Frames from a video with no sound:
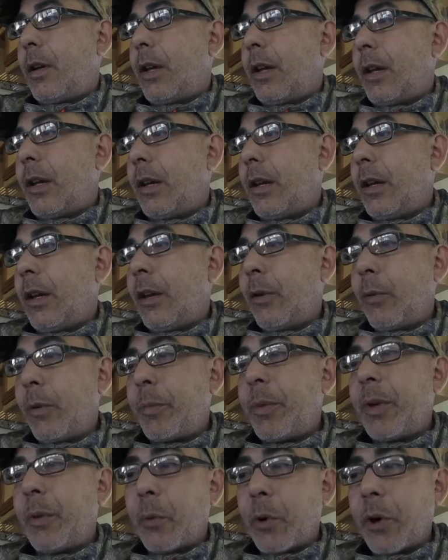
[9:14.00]
And it
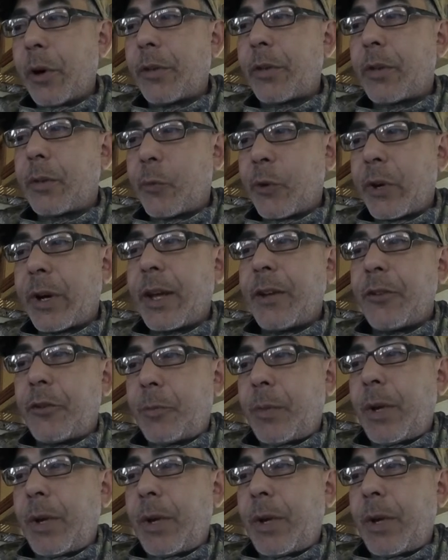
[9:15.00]
would be worth what I